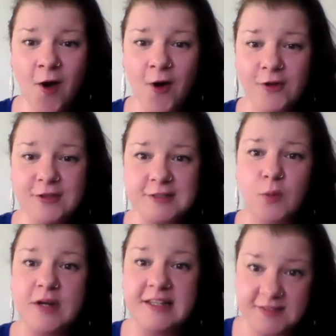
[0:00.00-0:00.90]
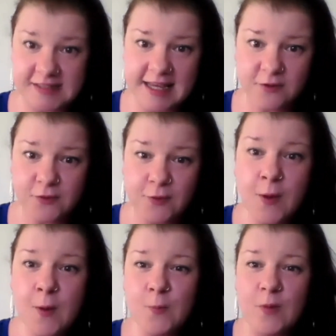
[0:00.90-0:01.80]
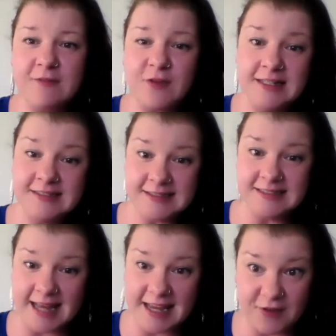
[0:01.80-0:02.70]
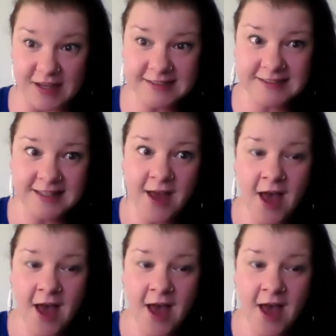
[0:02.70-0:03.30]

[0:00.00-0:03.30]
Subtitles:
on the 26th with Lindsay Davis.